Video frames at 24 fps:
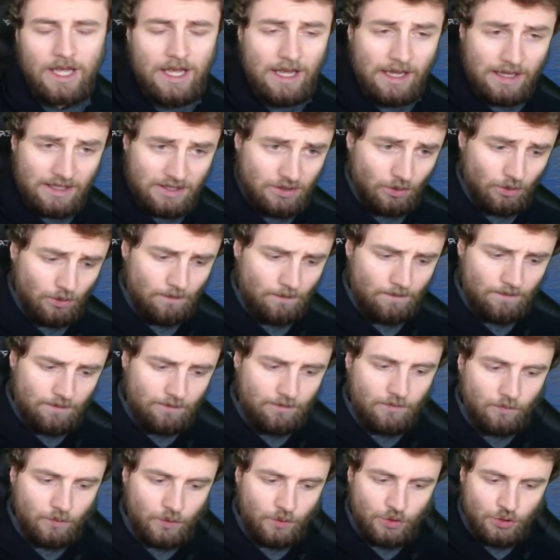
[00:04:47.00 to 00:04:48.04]
So
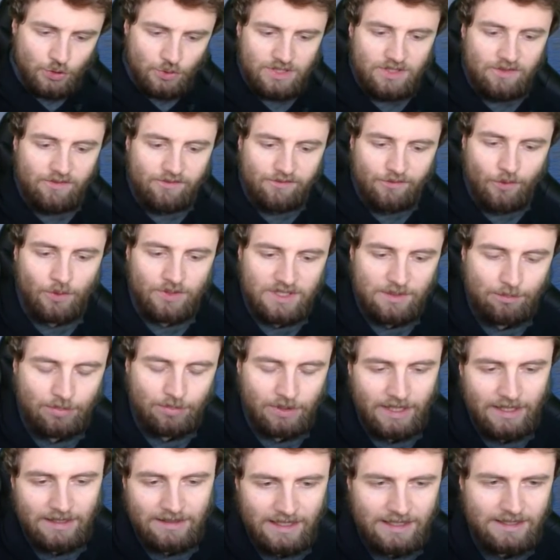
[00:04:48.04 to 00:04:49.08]
reducing 40
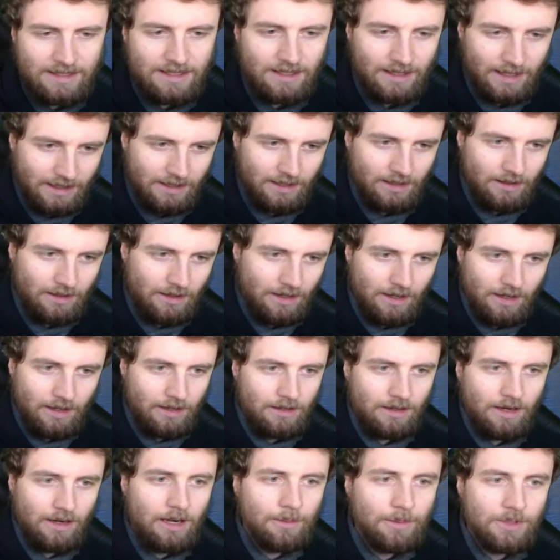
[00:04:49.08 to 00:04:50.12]
planes isn't like
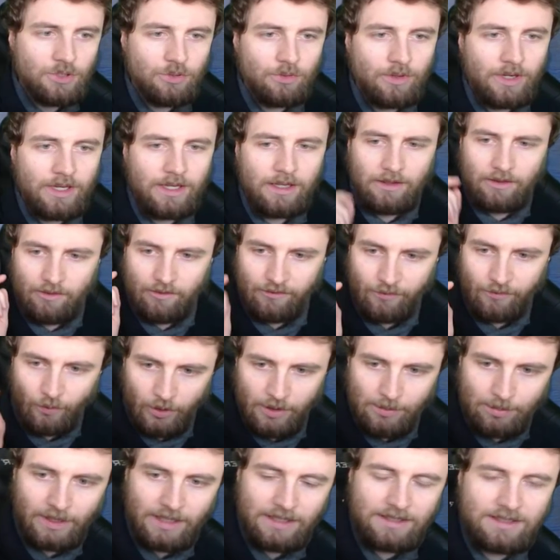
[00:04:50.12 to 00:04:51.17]
an arbitrary 40
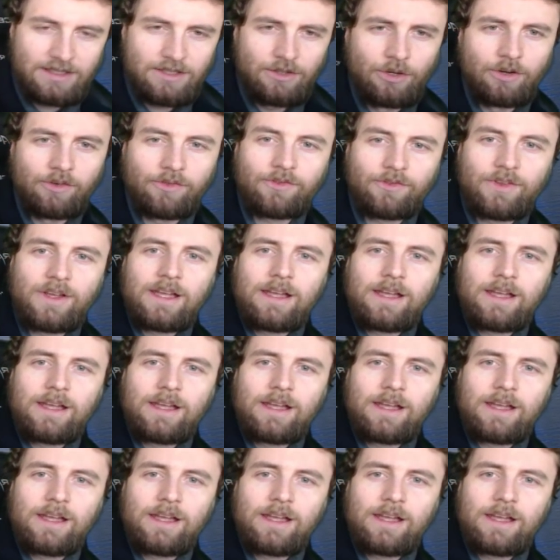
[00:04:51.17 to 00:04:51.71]
planes nerf.